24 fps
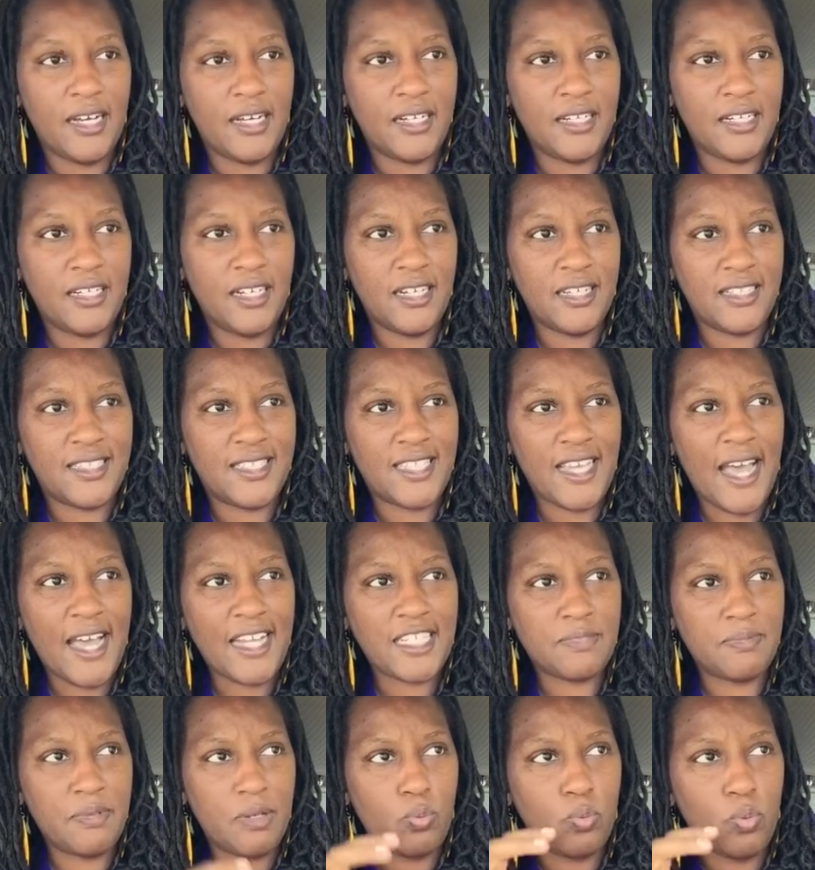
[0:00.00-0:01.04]

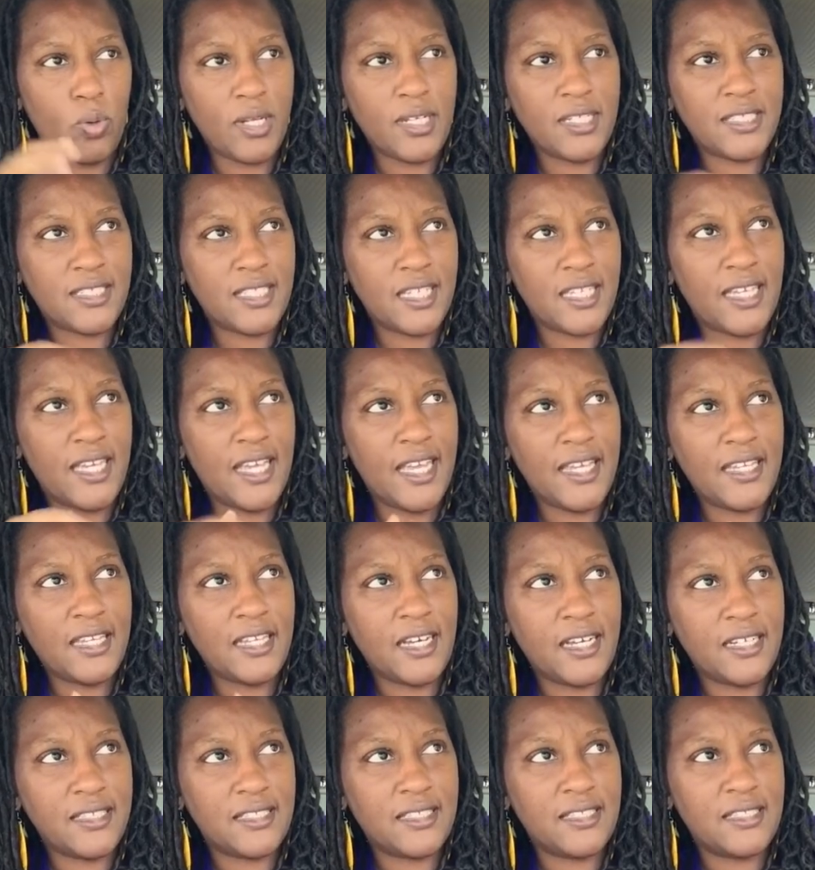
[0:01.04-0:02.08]
attachment? What is it in
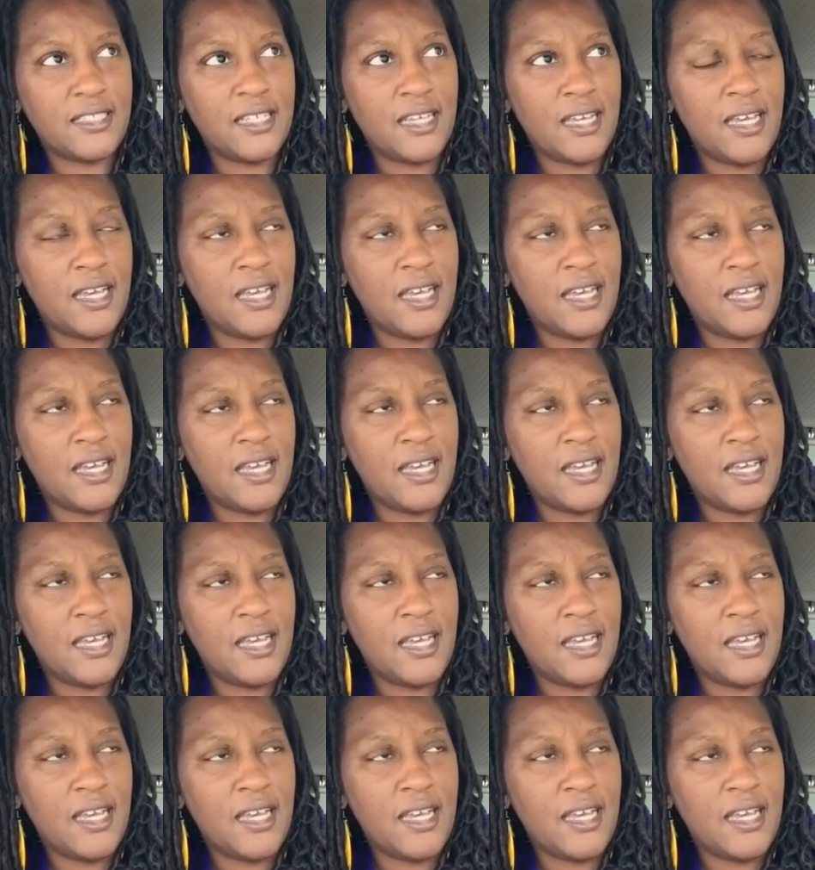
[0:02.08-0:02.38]
us?